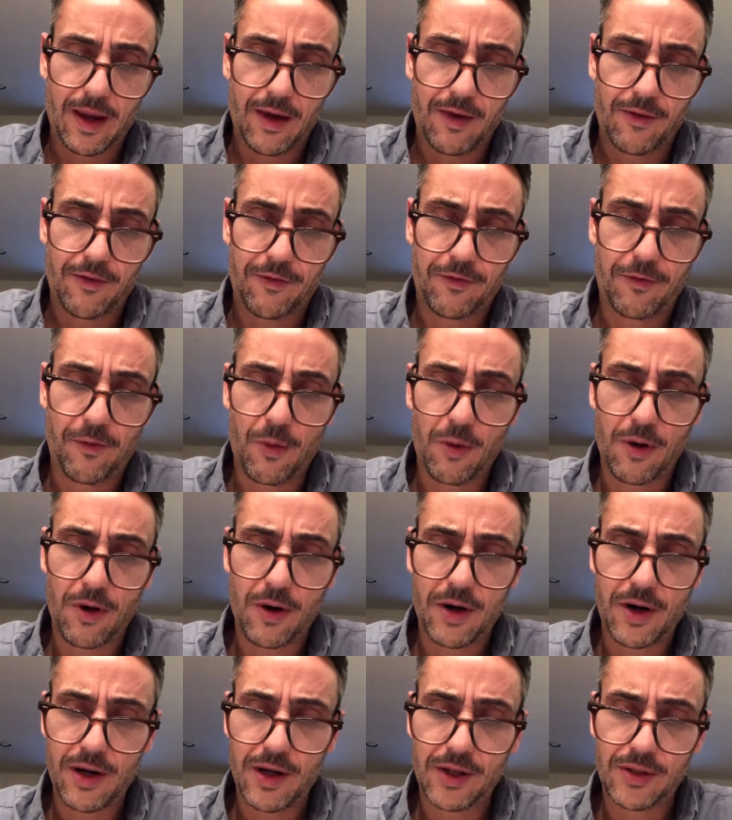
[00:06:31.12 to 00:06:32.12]

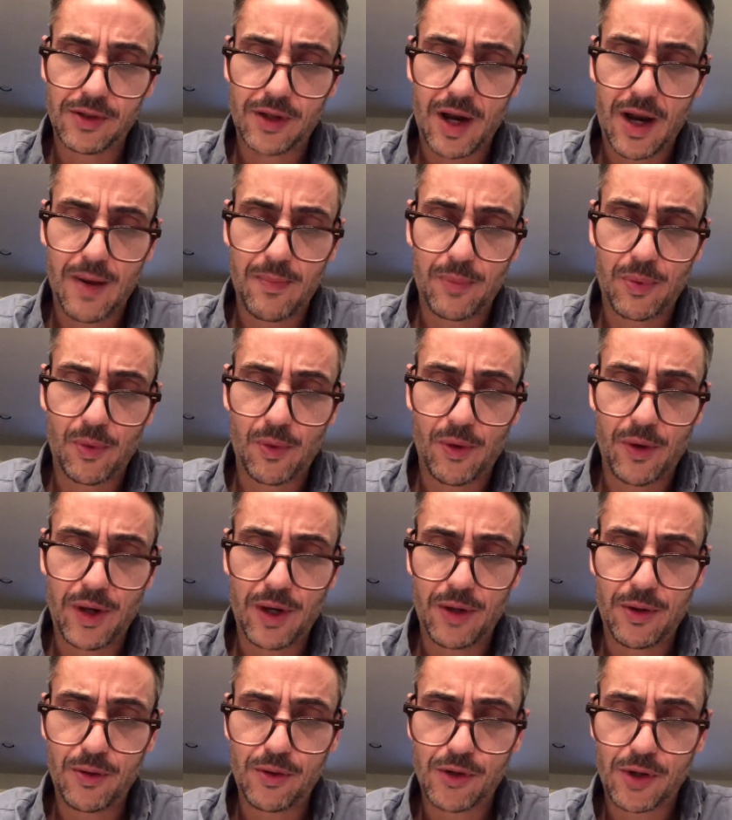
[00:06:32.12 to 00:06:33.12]
For example,
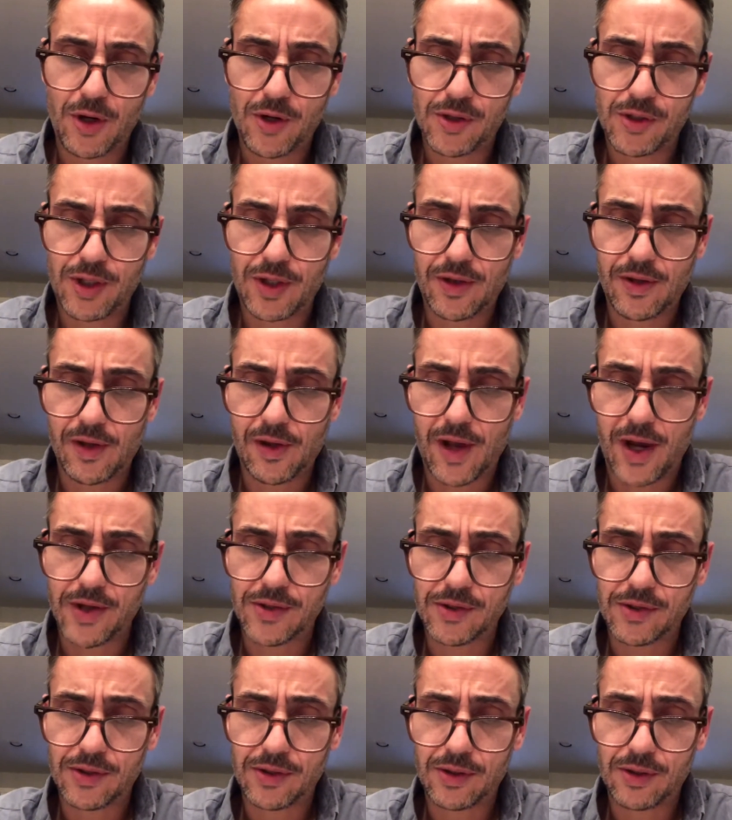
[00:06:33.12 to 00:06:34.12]
in New Jersey, the
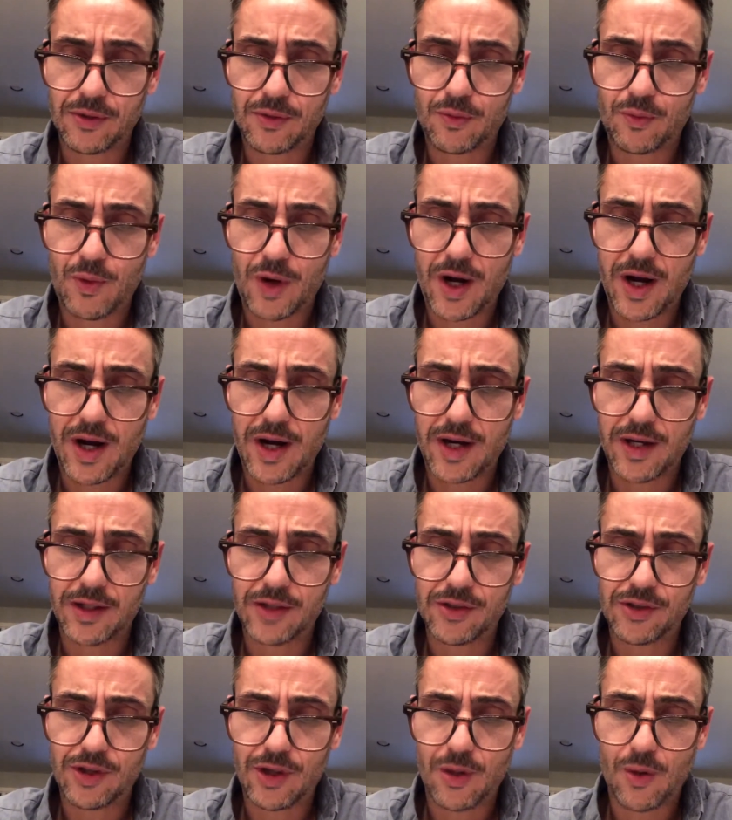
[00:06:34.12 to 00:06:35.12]
licenses
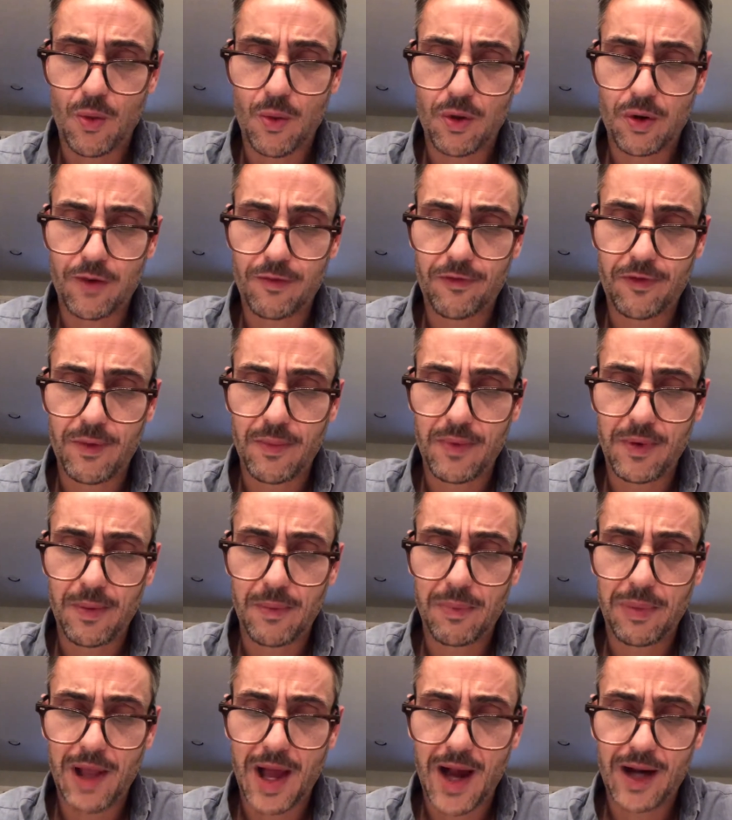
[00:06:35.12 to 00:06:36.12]
range in order from the
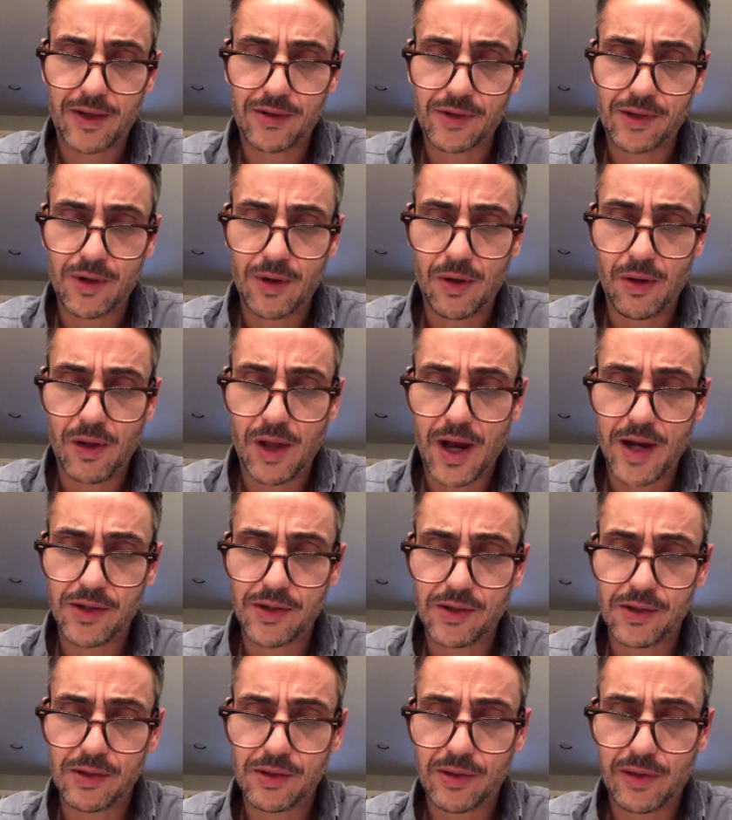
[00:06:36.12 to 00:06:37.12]
Black Seal
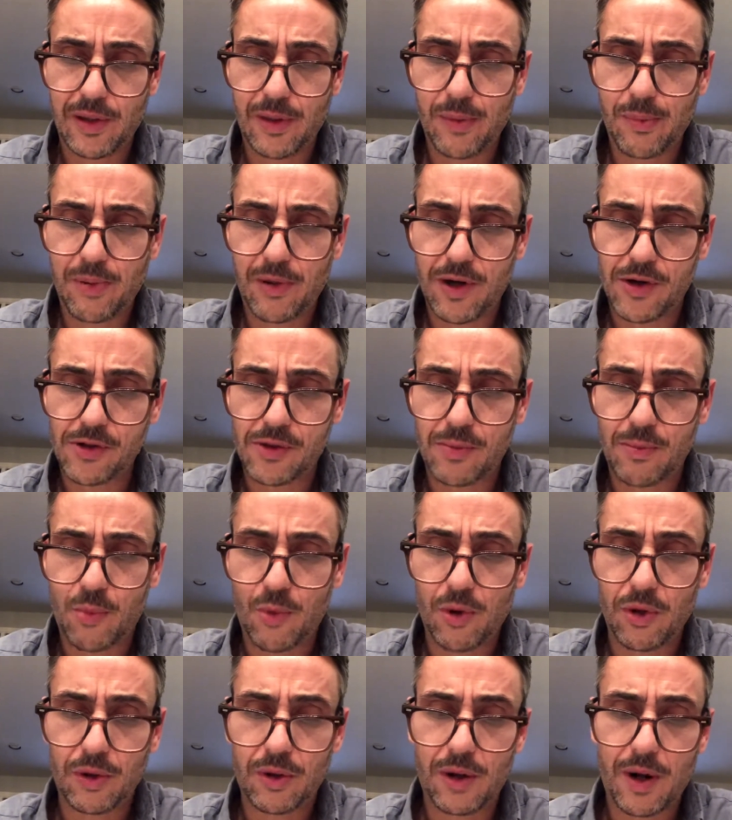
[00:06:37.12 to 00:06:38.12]
license, low pressure
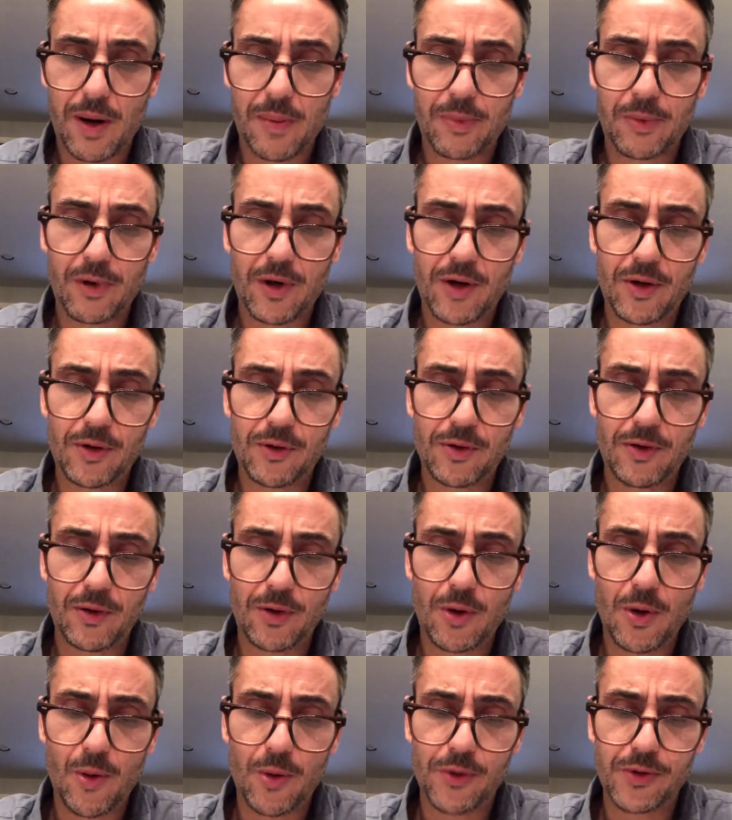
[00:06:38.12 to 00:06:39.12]
boiler operator, to the
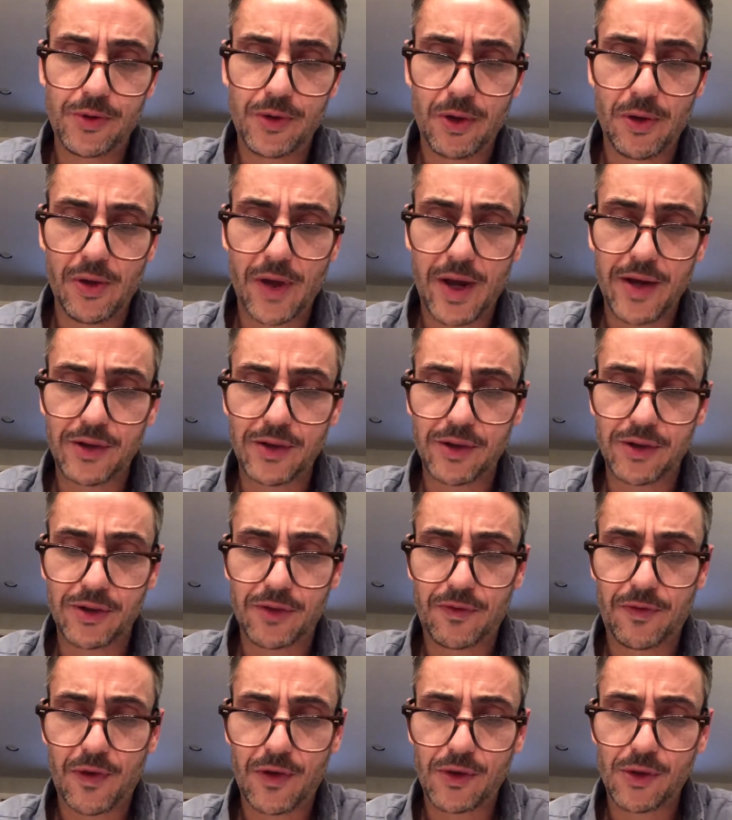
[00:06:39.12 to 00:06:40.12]
Gold Seal license,
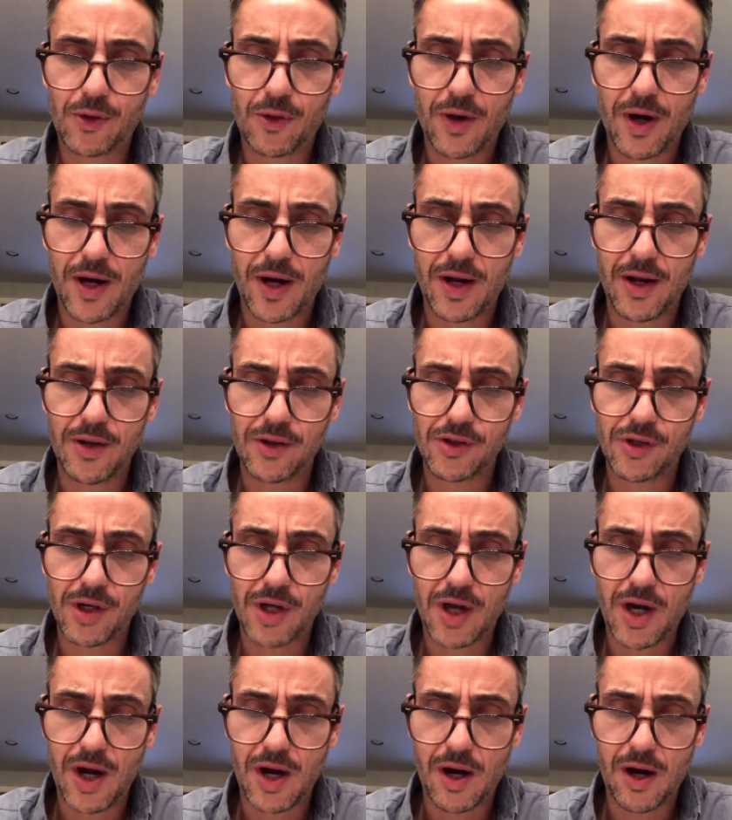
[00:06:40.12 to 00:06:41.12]
first grade
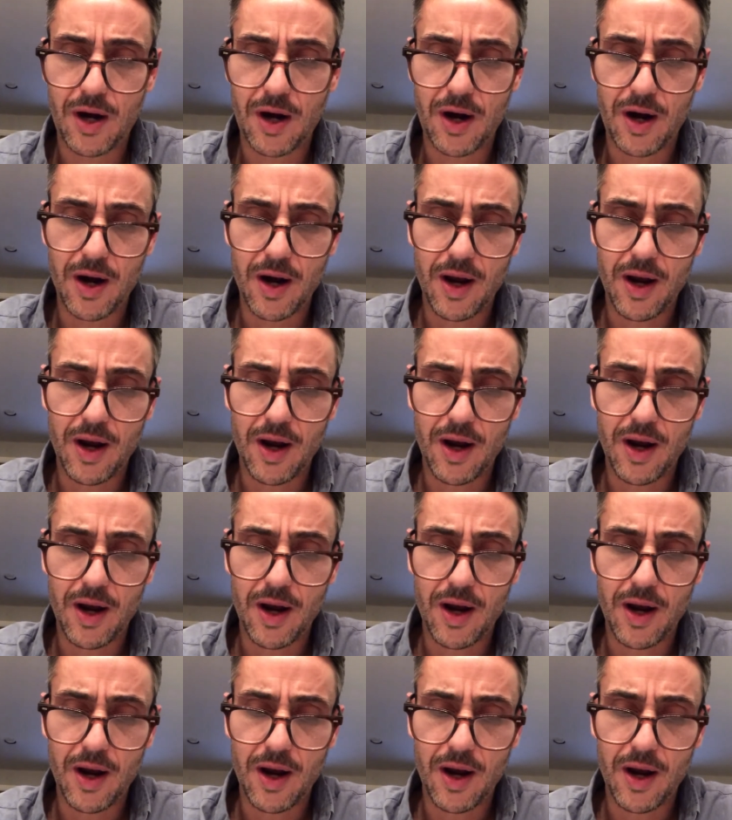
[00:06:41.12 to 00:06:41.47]
engineer